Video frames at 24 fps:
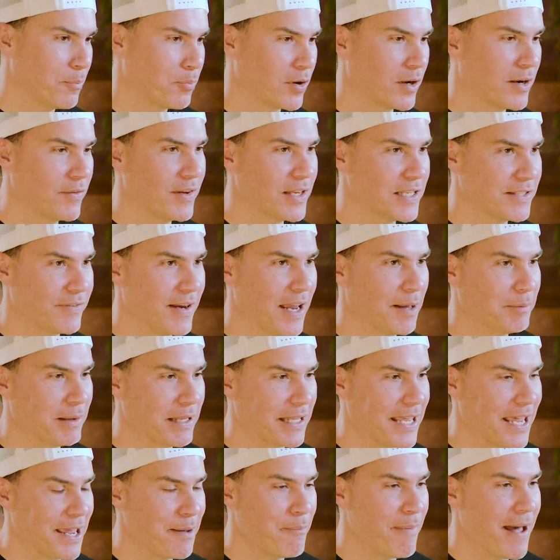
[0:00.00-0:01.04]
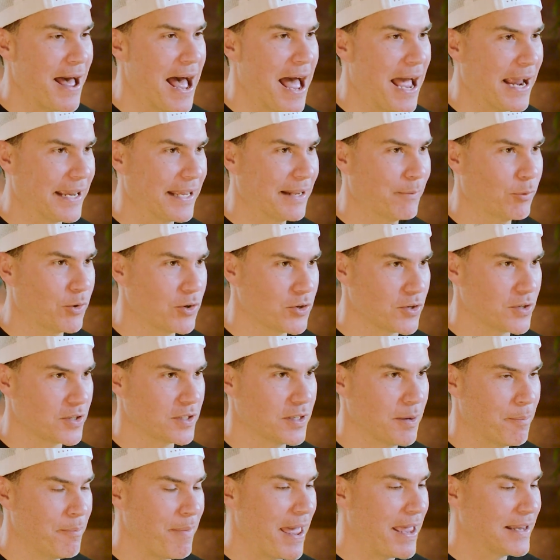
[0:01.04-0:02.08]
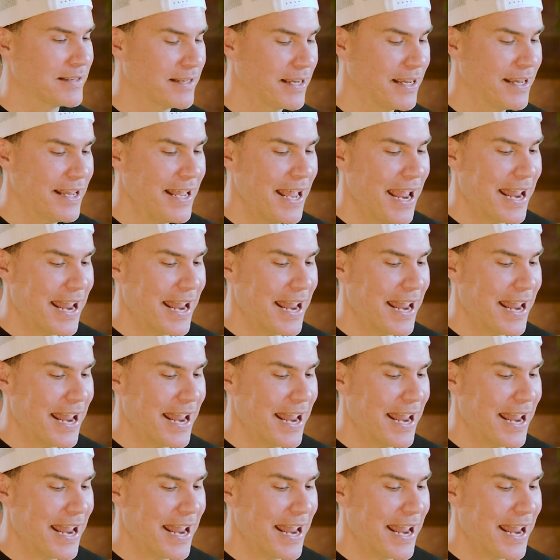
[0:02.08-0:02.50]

previous family came back and were just amazed.